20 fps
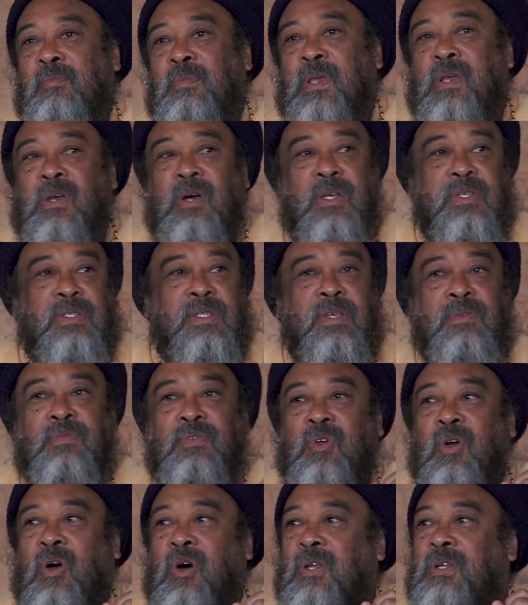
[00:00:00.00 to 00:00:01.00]
Because
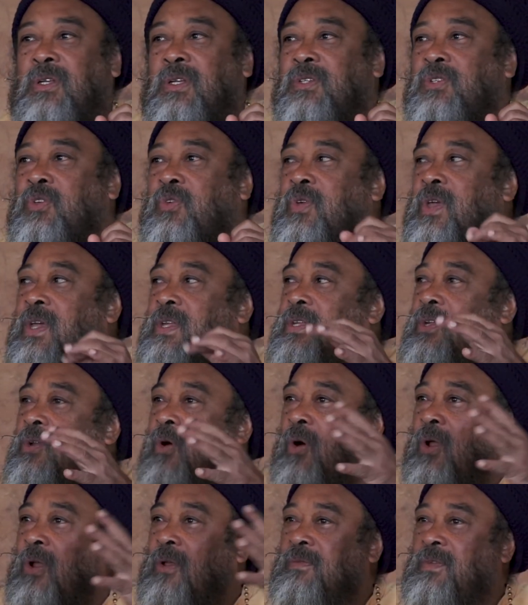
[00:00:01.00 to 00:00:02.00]
if God has created
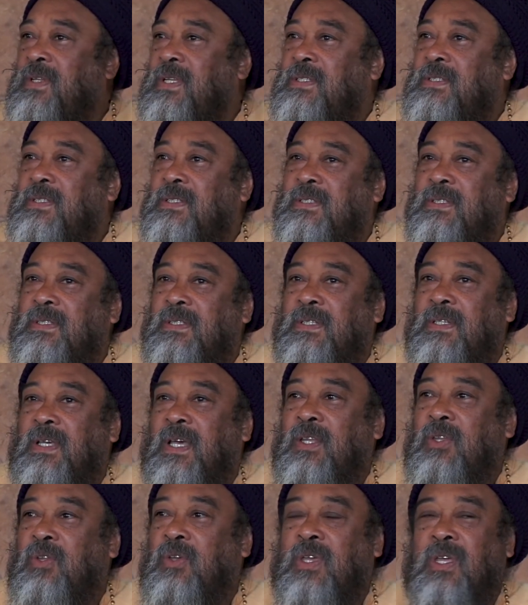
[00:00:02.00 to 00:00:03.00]
all of this,
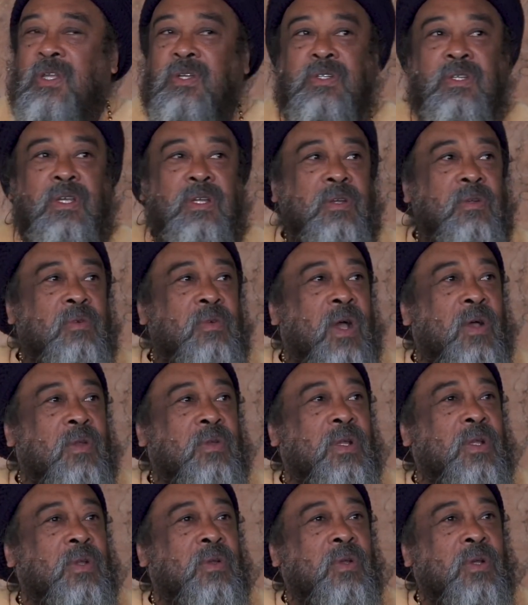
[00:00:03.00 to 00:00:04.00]
and you can turn
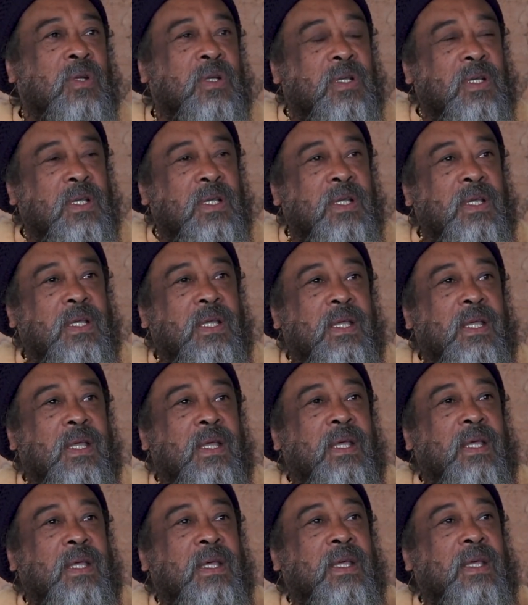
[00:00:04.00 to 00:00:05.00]
around and look
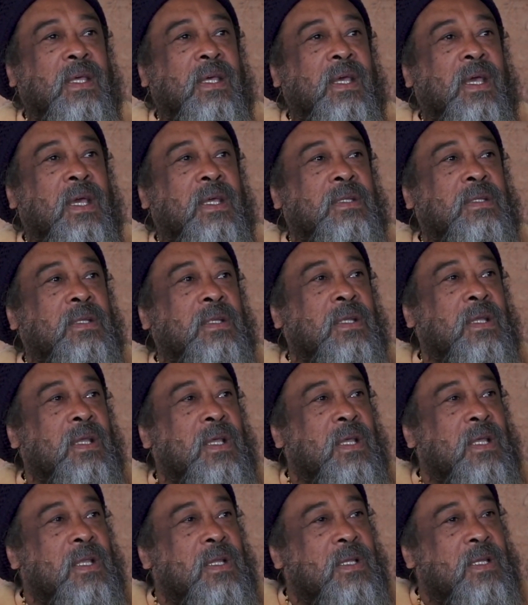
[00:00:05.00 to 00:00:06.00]
at
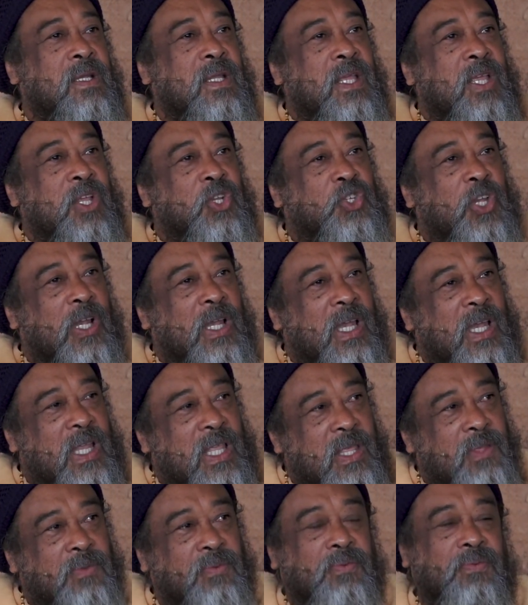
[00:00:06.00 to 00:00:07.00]
each
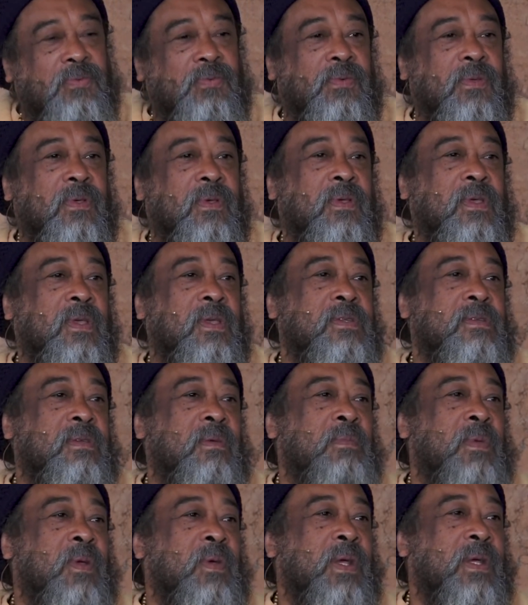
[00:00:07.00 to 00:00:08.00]
leaf is a
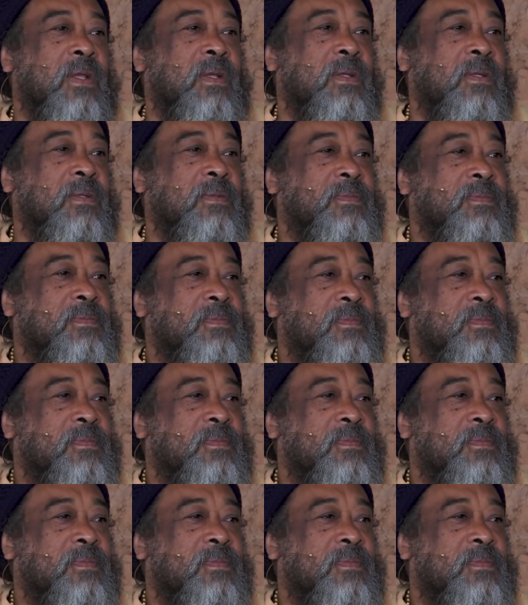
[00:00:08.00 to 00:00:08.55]
miracle.